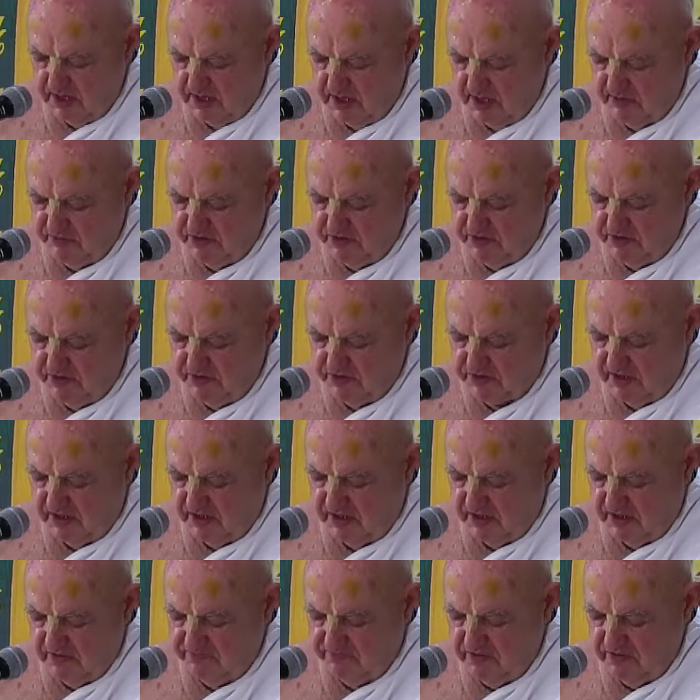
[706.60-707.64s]
either in this
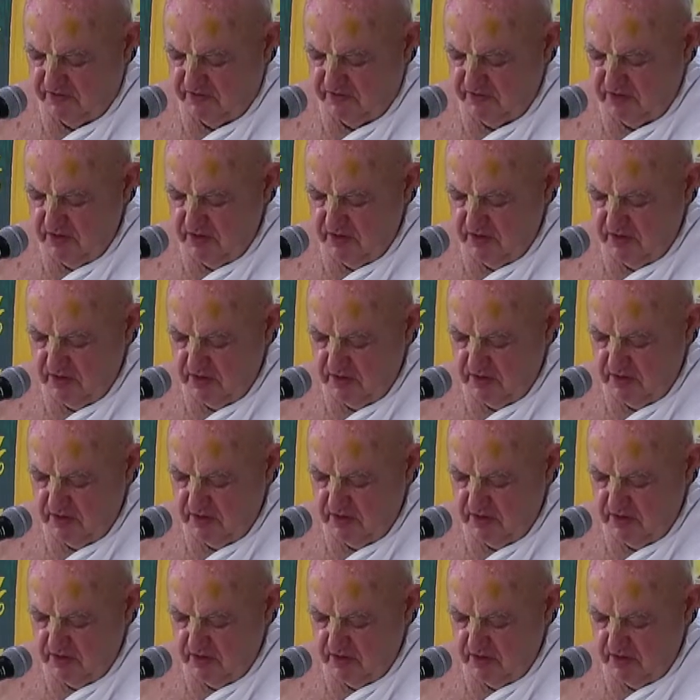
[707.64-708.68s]
life
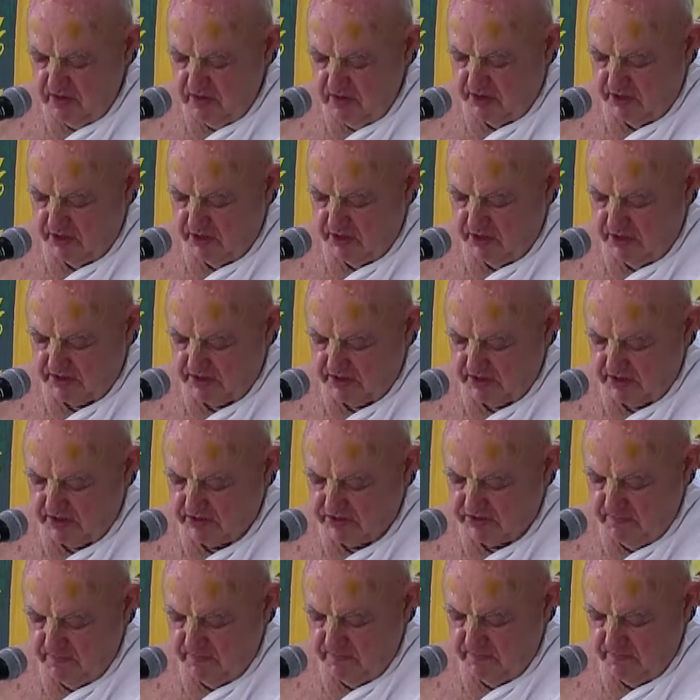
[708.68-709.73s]

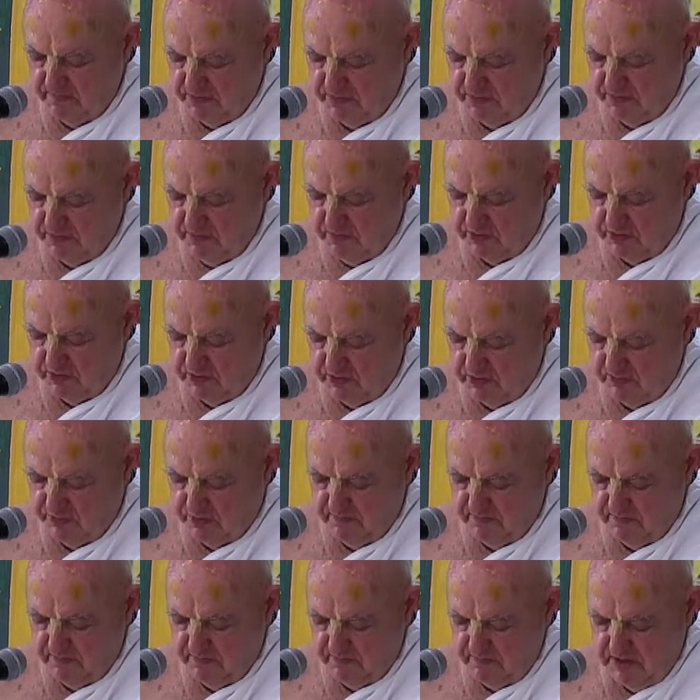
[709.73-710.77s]
Ornanex
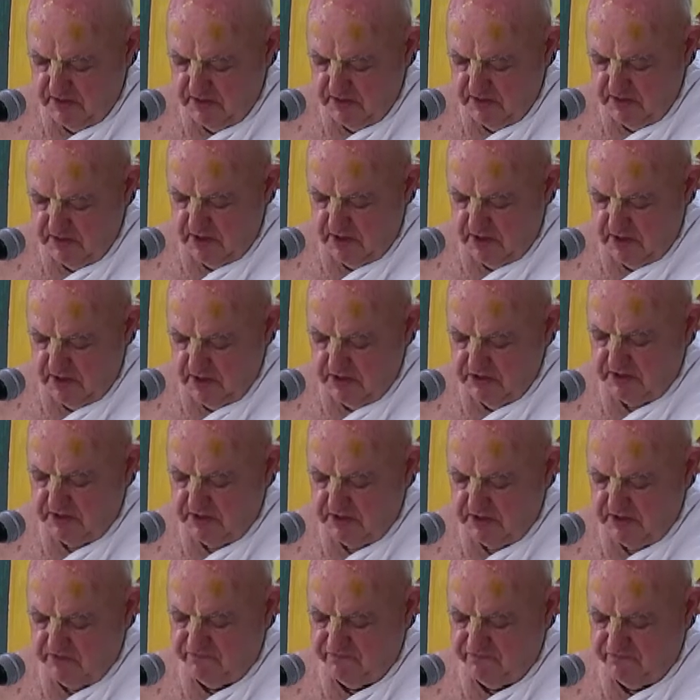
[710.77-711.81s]
purport.
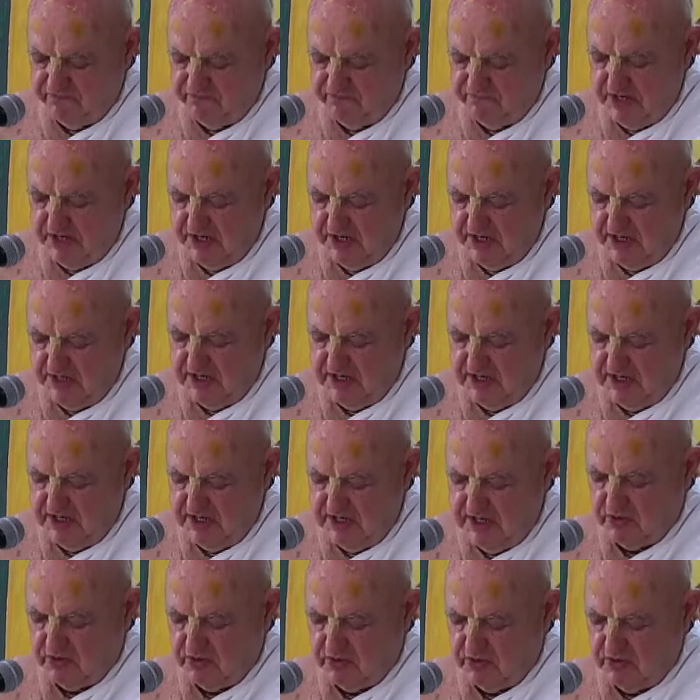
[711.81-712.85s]
Instead of being
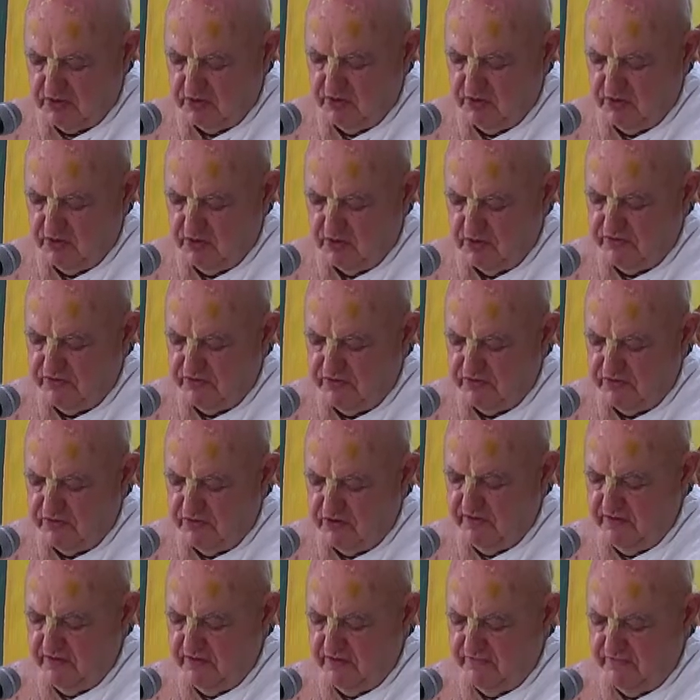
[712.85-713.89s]
inimical towards
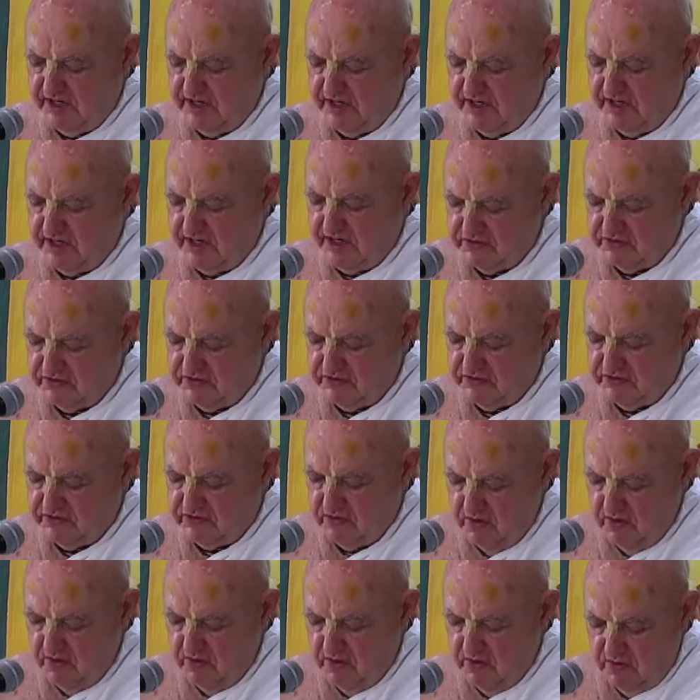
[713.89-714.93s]
other living entities,
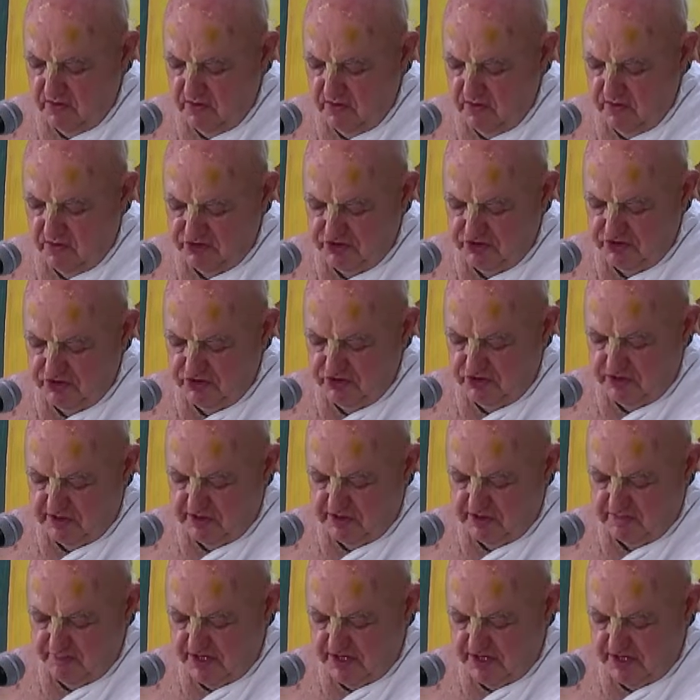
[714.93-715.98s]
one
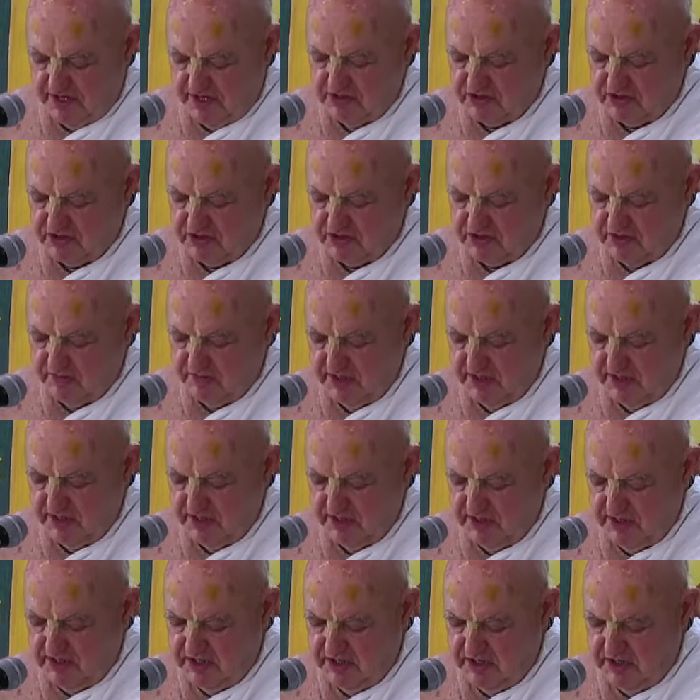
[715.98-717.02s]
should act piously
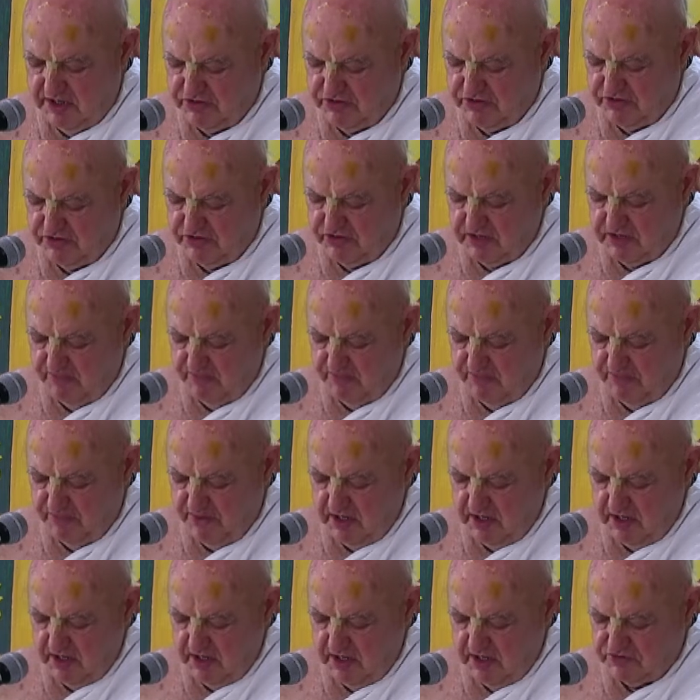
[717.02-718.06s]
by engaging
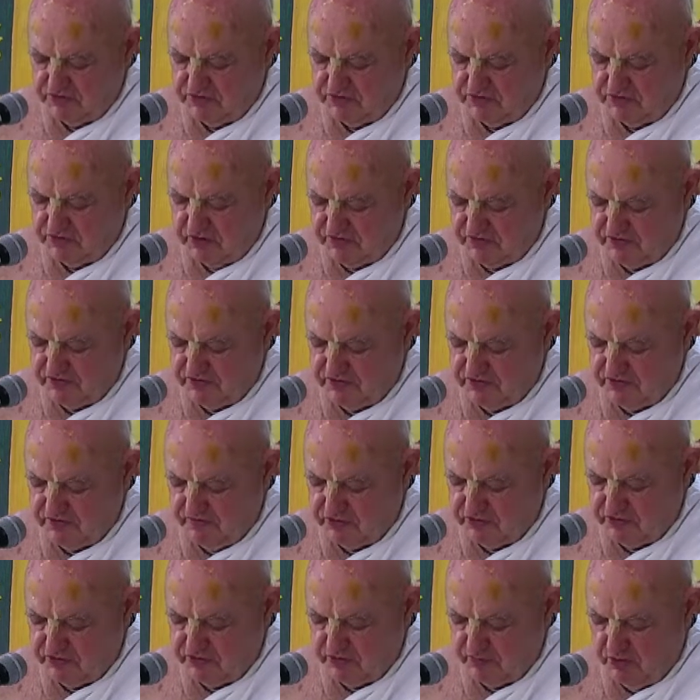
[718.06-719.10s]
in the service
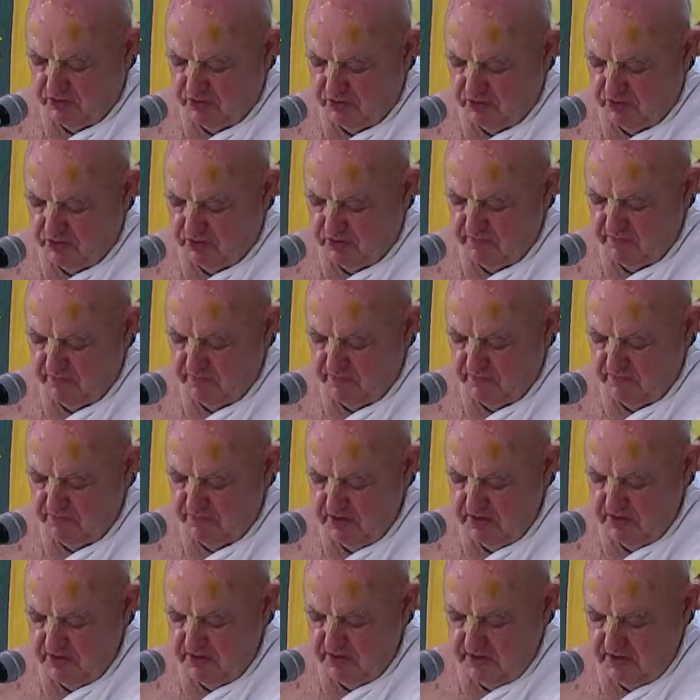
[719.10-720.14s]
of the Supreme Lord,
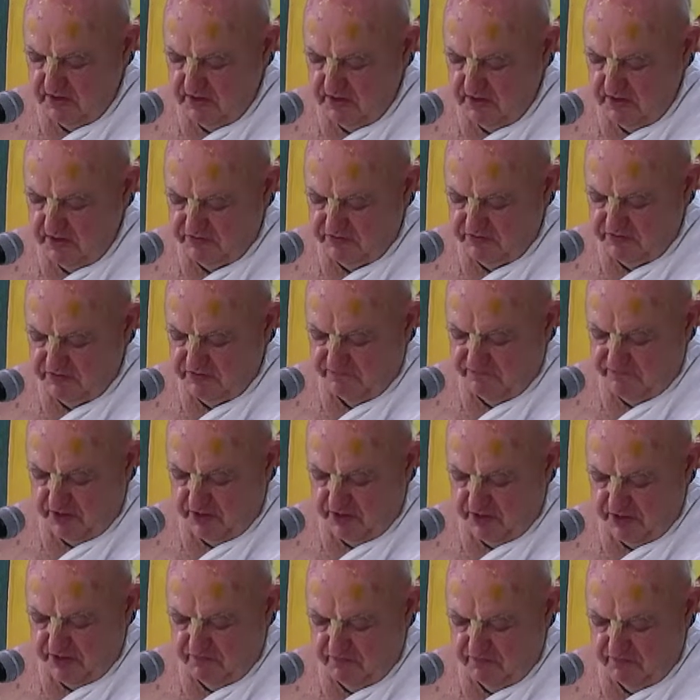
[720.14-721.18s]
thus
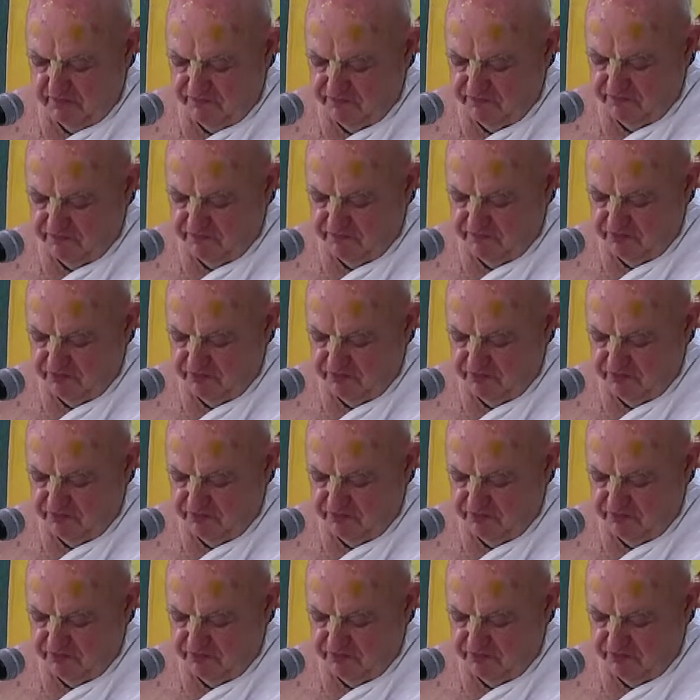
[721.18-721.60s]
avoiding a